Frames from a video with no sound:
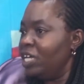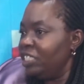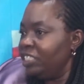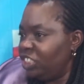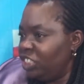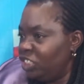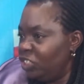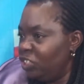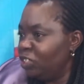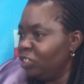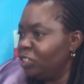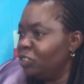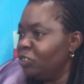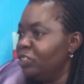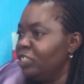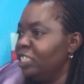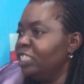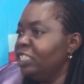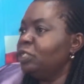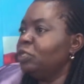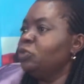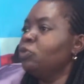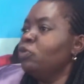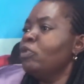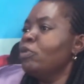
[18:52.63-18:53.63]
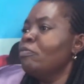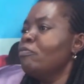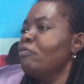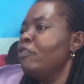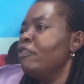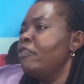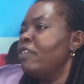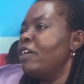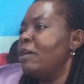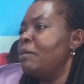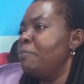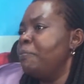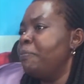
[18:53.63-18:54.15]
she also needs to
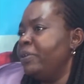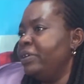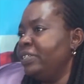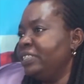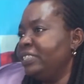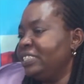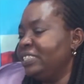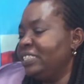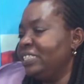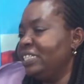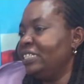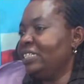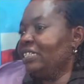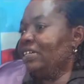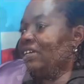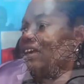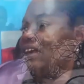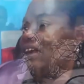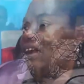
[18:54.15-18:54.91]
remove her person